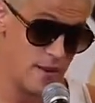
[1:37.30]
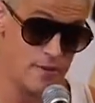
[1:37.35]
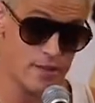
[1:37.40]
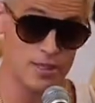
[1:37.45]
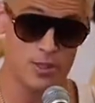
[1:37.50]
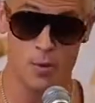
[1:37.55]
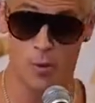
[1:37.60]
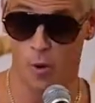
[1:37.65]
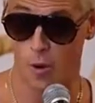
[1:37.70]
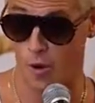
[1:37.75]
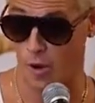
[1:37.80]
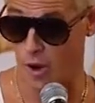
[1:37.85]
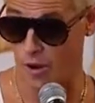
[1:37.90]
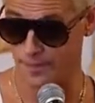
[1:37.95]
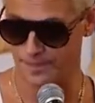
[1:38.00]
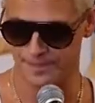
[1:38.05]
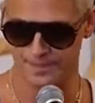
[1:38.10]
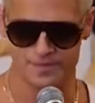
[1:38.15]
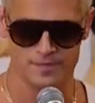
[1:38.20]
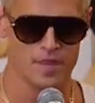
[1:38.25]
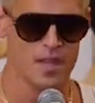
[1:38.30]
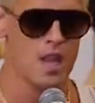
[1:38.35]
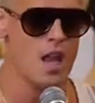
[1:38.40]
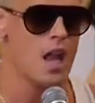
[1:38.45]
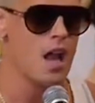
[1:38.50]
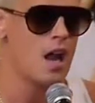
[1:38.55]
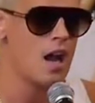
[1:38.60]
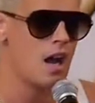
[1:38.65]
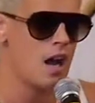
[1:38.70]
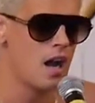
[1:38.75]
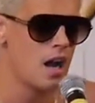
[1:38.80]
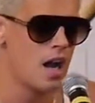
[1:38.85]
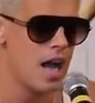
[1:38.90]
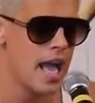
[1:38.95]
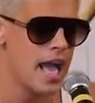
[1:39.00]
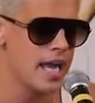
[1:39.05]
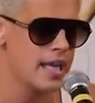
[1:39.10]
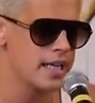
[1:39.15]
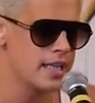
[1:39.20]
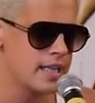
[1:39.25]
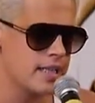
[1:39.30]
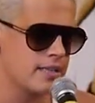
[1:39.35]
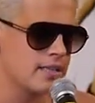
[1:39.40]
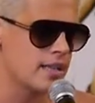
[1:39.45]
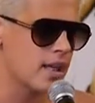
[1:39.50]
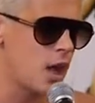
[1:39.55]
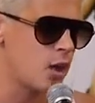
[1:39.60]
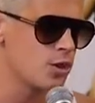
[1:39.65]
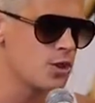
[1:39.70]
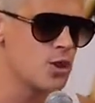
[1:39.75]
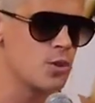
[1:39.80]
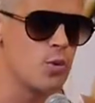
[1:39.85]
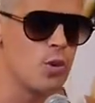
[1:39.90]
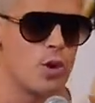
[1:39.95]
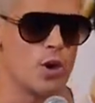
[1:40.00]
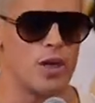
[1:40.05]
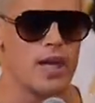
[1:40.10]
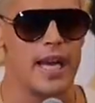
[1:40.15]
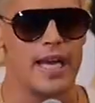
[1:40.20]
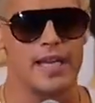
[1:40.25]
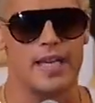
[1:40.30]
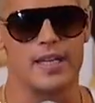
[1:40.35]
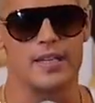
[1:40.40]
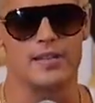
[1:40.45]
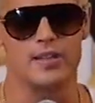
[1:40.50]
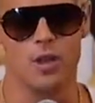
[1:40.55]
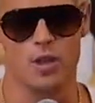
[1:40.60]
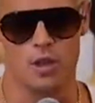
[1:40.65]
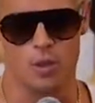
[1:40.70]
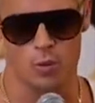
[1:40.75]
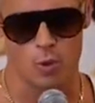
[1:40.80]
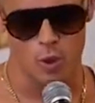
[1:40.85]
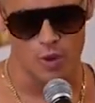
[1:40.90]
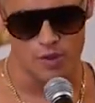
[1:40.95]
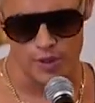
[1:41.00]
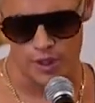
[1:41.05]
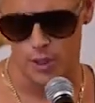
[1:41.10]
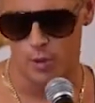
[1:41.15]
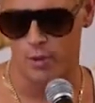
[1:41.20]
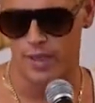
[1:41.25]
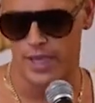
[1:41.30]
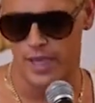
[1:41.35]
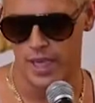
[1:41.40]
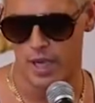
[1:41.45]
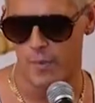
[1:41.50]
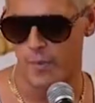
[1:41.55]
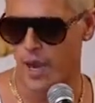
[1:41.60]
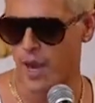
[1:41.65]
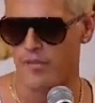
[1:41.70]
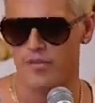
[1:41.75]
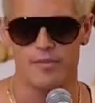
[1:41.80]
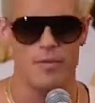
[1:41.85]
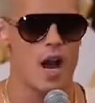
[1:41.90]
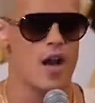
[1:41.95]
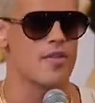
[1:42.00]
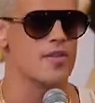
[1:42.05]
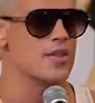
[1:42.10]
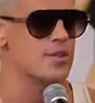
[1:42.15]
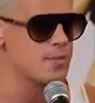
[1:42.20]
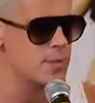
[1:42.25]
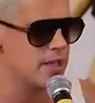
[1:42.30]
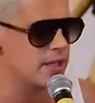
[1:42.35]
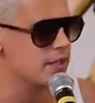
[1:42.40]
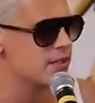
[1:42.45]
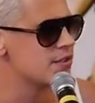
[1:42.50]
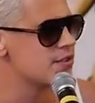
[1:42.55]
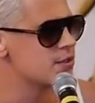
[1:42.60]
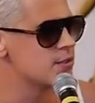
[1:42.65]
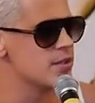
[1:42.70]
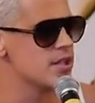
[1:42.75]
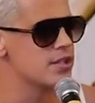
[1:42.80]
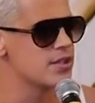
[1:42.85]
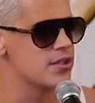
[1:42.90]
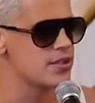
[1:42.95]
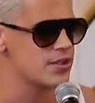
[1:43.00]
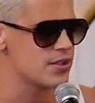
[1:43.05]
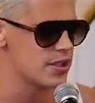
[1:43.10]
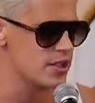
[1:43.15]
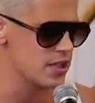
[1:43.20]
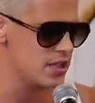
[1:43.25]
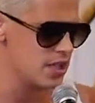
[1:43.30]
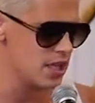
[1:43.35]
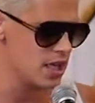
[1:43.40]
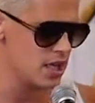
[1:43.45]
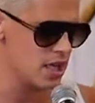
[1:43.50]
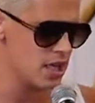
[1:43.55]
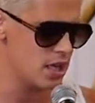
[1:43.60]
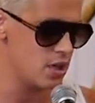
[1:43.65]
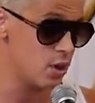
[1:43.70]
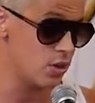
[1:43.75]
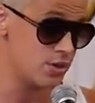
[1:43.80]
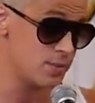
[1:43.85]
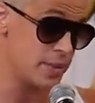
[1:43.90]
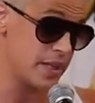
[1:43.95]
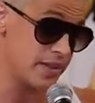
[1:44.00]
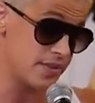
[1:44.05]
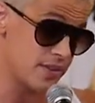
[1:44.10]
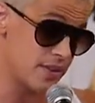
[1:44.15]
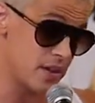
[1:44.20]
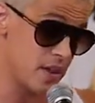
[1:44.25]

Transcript: There is a war on. And it is a culture war. And it is not the war that you will hear about from other speakers who are interested in not speakers